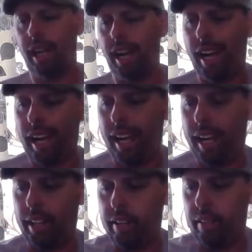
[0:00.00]

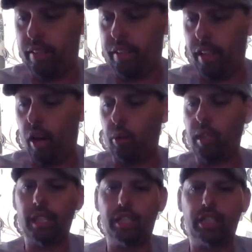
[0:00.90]
And the only
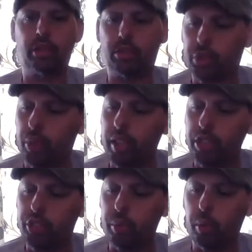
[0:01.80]
additional
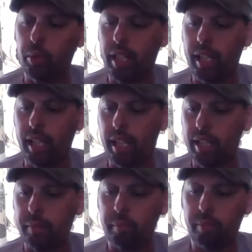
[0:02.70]
strings you will need
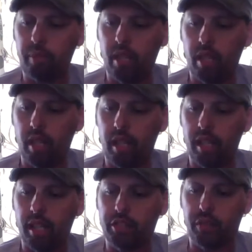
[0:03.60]
is
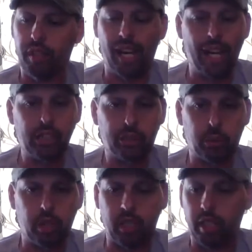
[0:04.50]
for the A
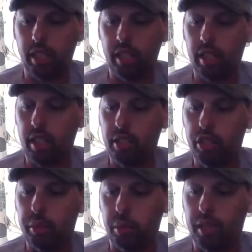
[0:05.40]
string,
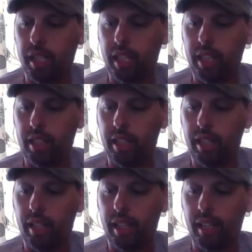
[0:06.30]
you will need
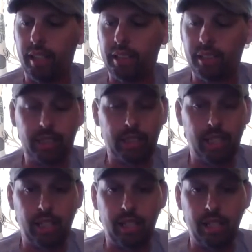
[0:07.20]
a
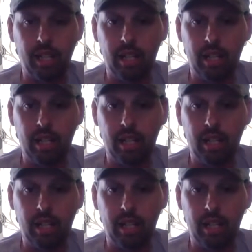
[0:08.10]
16.